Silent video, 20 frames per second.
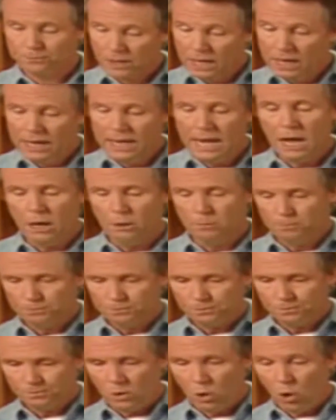Now,
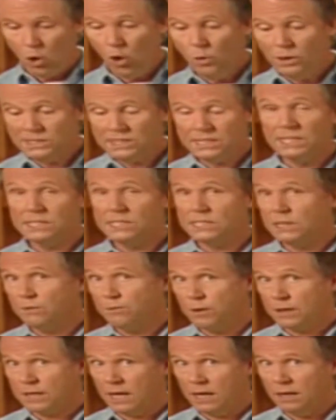always testing
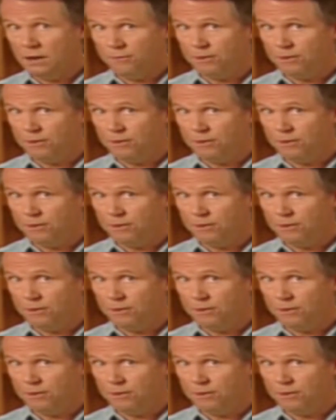for color